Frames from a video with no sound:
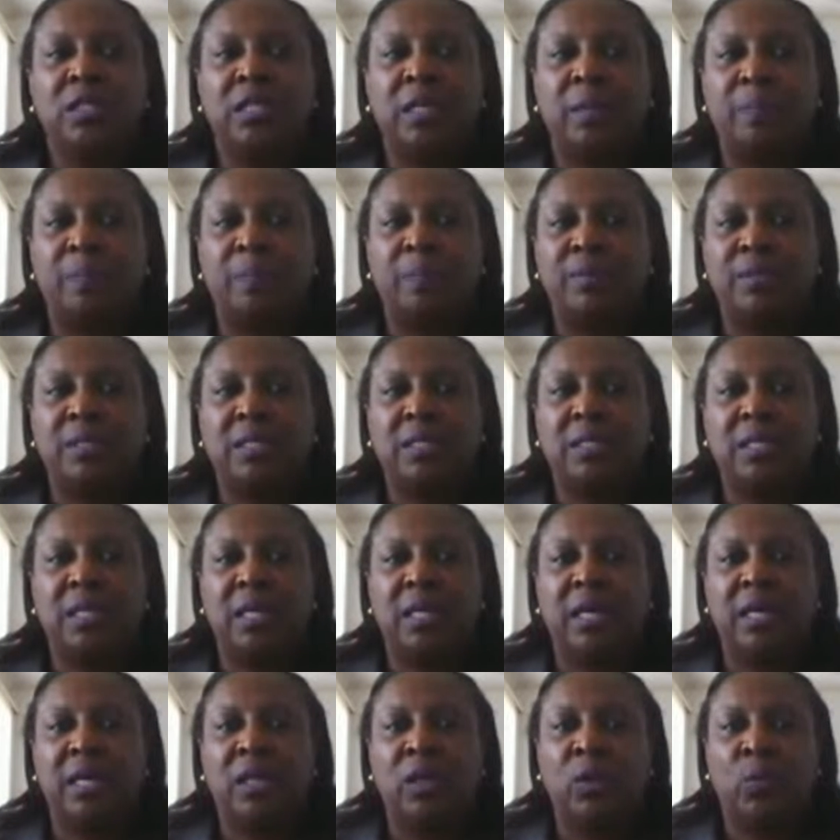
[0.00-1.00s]
dips
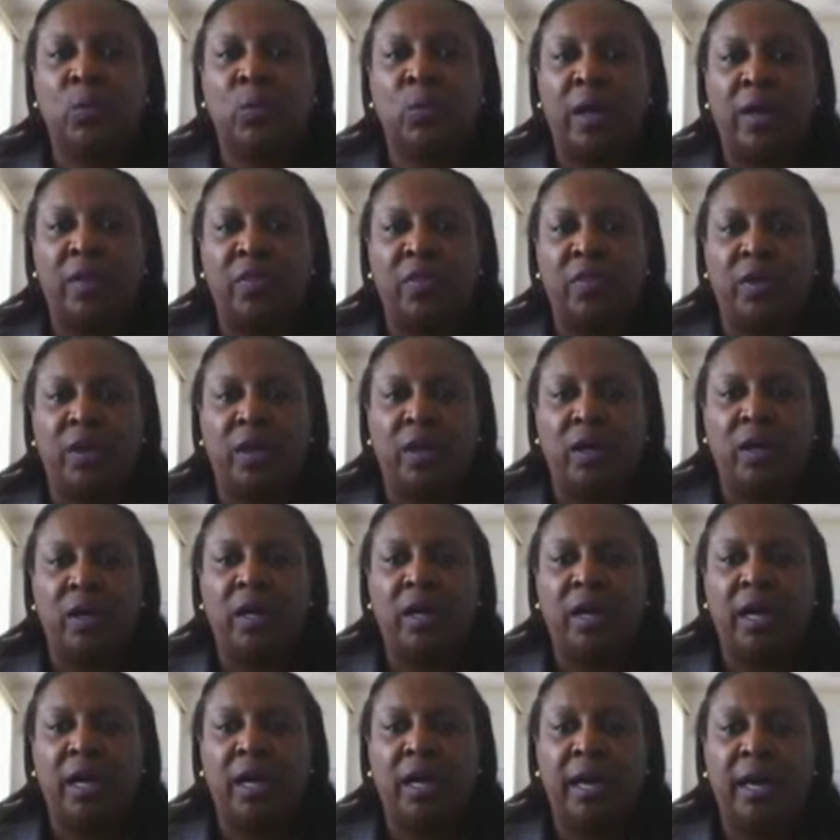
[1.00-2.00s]
in the weather,
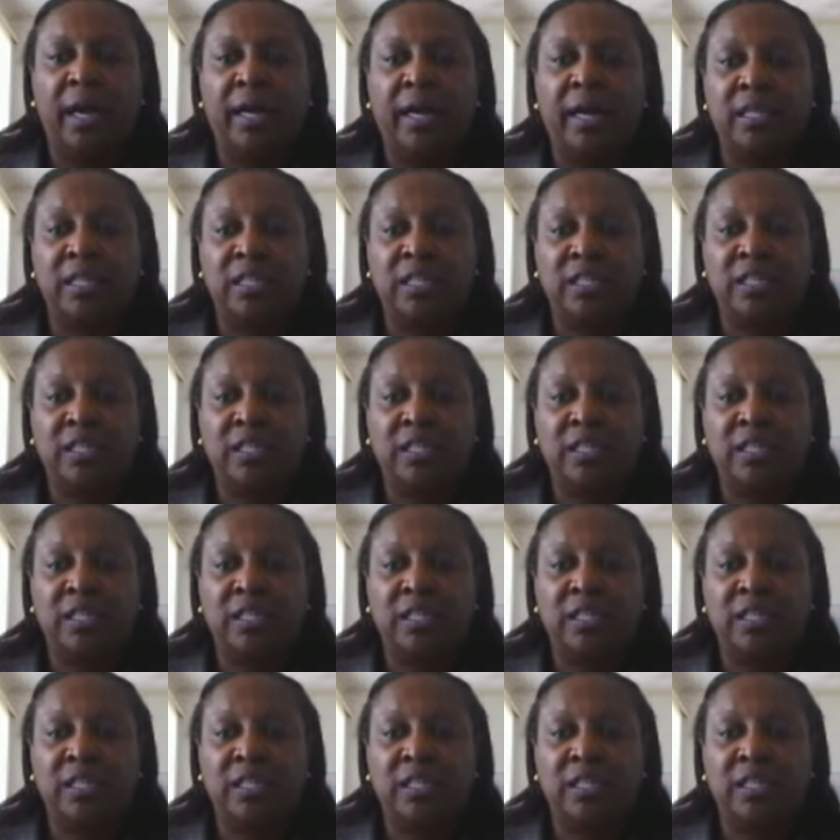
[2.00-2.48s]
in the